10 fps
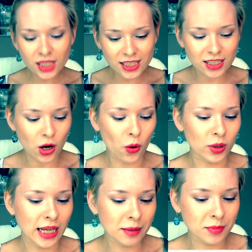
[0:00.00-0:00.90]
So
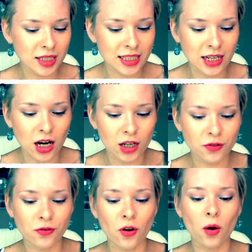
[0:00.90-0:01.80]
let me start
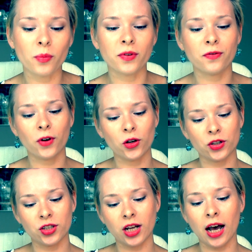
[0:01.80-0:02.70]
from the
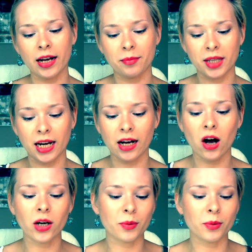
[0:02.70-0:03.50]
first item that I got.